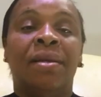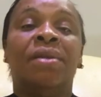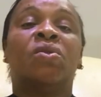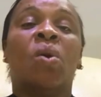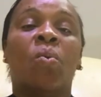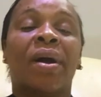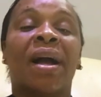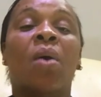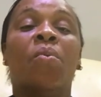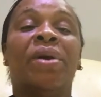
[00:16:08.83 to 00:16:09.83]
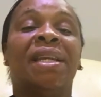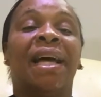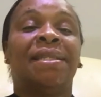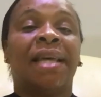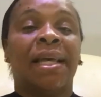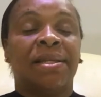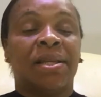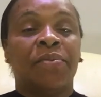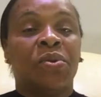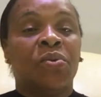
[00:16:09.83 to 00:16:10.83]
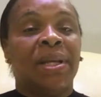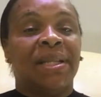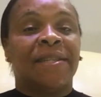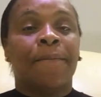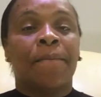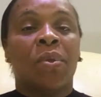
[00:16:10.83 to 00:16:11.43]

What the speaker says: Some will come with their tens of units.